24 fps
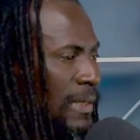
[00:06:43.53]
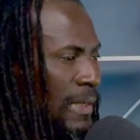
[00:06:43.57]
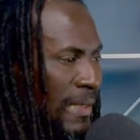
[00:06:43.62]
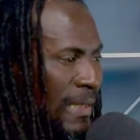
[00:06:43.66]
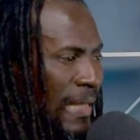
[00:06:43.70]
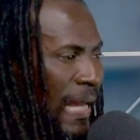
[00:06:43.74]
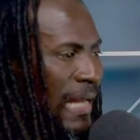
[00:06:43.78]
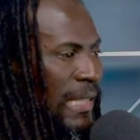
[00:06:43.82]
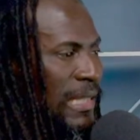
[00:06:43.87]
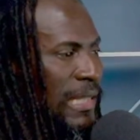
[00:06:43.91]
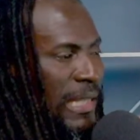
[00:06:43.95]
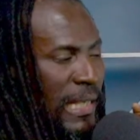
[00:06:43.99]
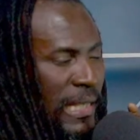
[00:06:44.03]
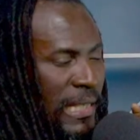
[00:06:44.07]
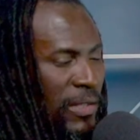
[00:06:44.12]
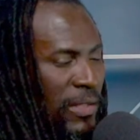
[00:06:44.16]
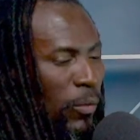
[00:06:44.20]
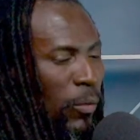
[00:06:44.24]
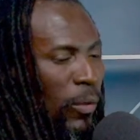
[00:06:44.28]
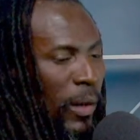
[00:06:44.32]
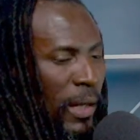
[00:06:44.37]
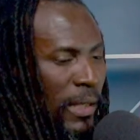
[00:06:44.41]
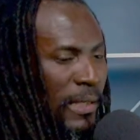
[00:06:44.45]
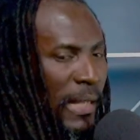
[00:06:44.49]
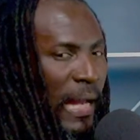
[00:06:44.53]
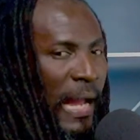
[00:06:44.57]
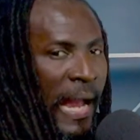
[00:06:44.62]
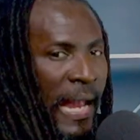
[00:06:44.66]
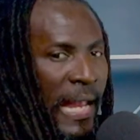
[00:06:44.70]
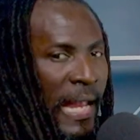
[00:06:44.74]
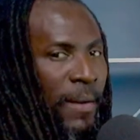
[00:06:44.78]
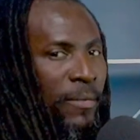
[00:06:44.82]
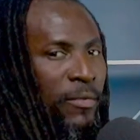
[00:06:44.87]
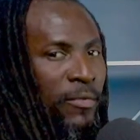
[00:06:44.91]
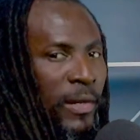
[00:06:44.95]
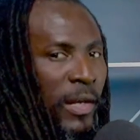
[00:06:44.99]
That is what I
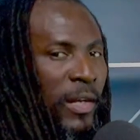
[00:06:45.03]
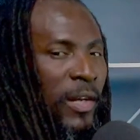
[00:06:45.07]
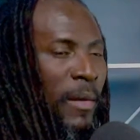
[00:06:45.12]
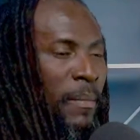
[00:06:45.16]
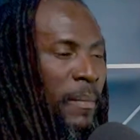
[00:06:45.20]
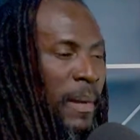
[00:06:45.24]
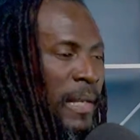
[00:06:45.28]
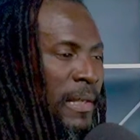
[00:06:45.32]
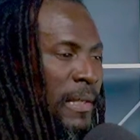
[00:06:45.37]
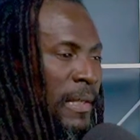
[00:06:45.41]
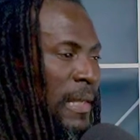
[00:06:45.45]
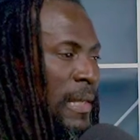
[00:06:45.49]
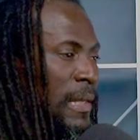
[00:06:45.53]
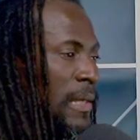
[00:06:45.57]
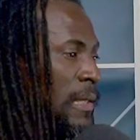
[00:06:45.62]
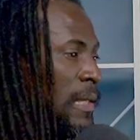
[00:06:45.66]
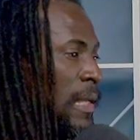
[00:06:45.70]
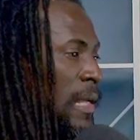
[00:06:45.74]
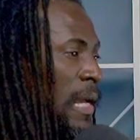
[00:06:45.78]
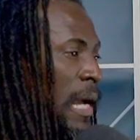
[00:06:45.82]
am recommending.